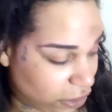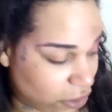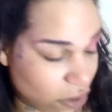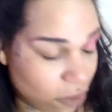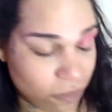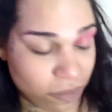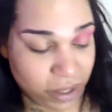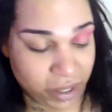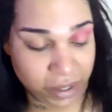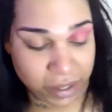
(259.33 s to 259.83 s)

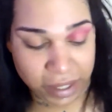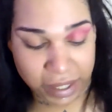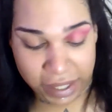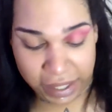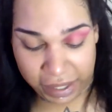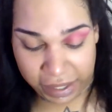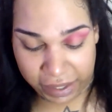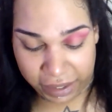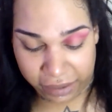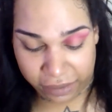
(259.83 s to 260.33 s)
going
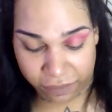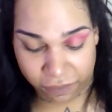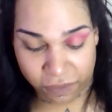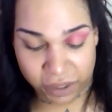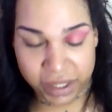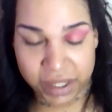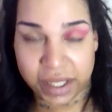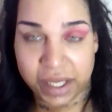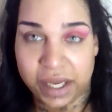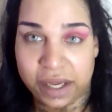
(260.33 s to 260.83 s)
in
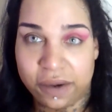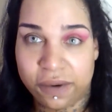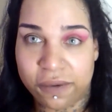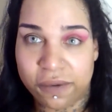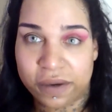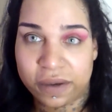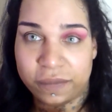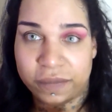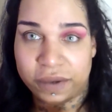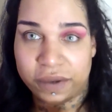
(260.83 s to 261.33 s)
with the
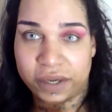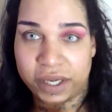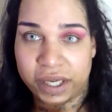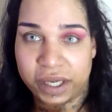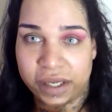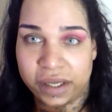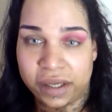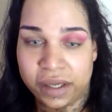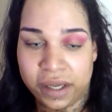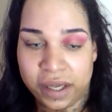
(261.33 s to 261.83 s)
Huda
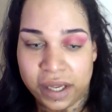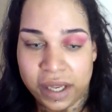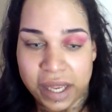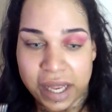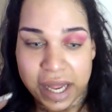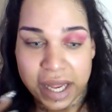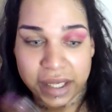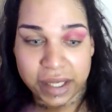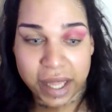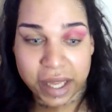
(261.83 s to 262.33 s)
Beauty
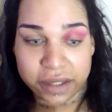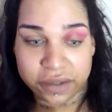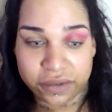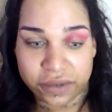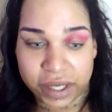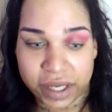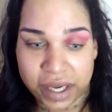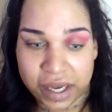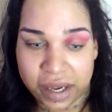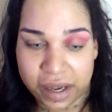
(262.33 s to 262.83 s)

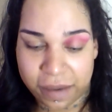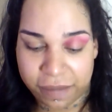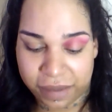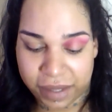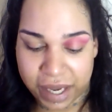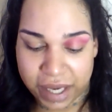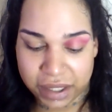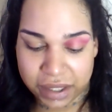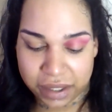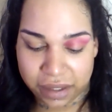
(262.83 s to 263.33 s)
Electric
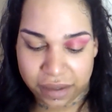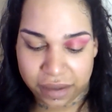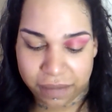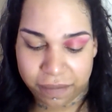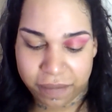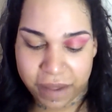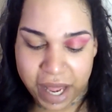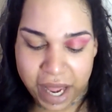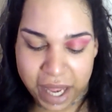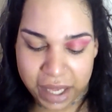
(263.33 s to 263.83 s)
Obsessions
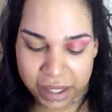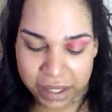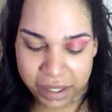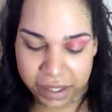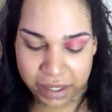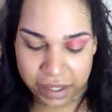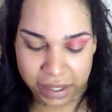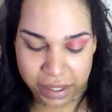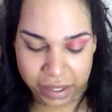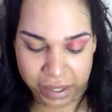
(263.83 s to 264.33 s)

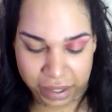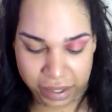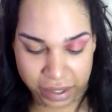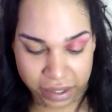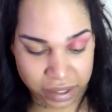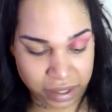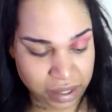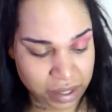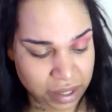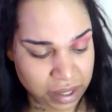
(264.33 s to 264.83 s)
palette,
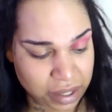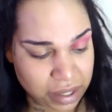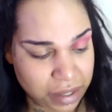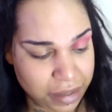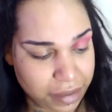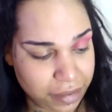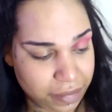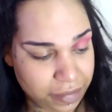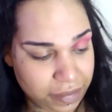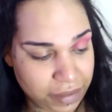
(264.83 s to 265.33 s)
and
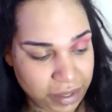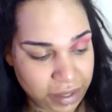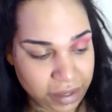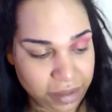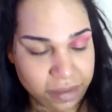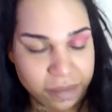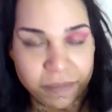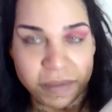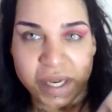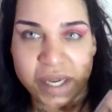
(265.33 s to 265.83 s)

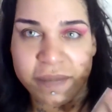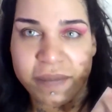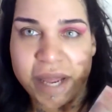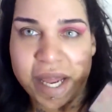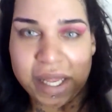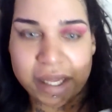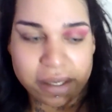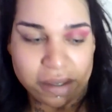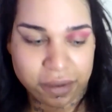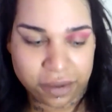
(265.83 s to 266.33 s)
these mini
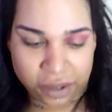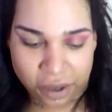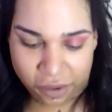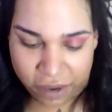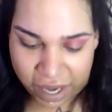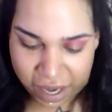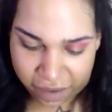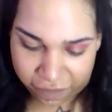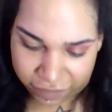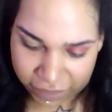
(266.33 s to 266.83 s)
palettes don't
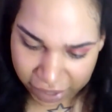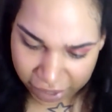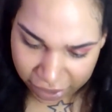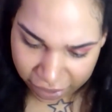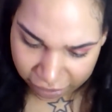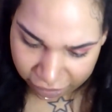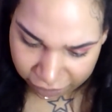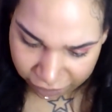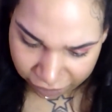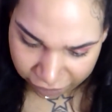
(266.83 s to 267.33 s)
have
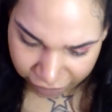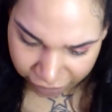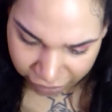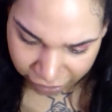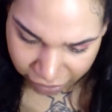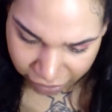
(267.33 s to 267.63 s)
names.